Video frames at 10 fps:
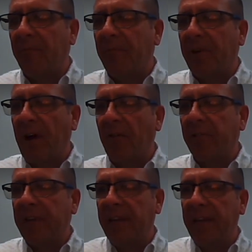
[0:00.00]

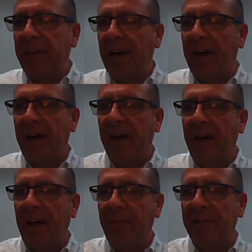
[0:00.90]
Currently,
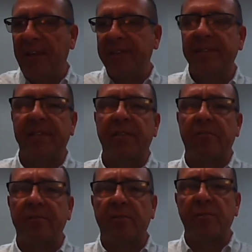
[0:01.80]
I'm a licensed
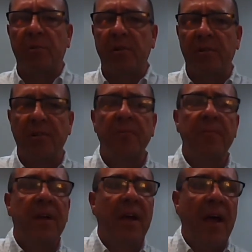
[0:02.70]
clinical social worker.
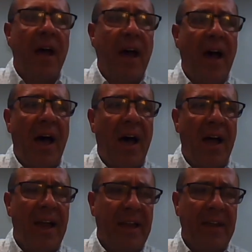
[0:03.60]

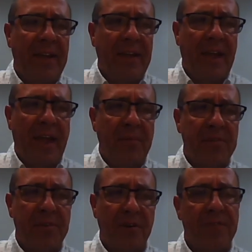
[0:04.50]
I am a
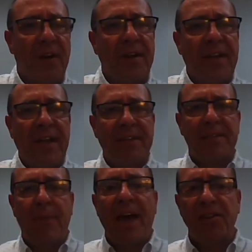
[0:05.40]
certified case
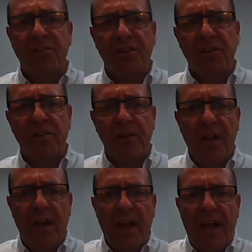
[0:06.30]
manager,
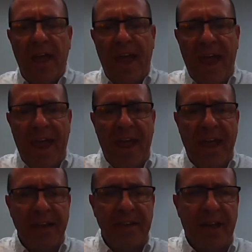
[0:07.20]

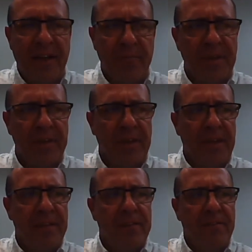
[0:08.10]
and I've been
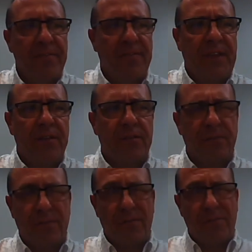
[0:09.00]
in the field
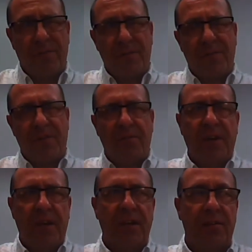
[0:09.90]
for
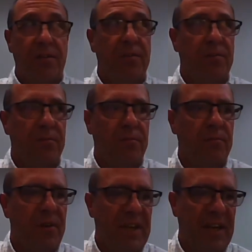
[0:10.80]
32
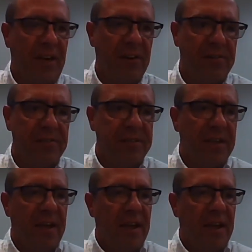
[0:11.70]
years.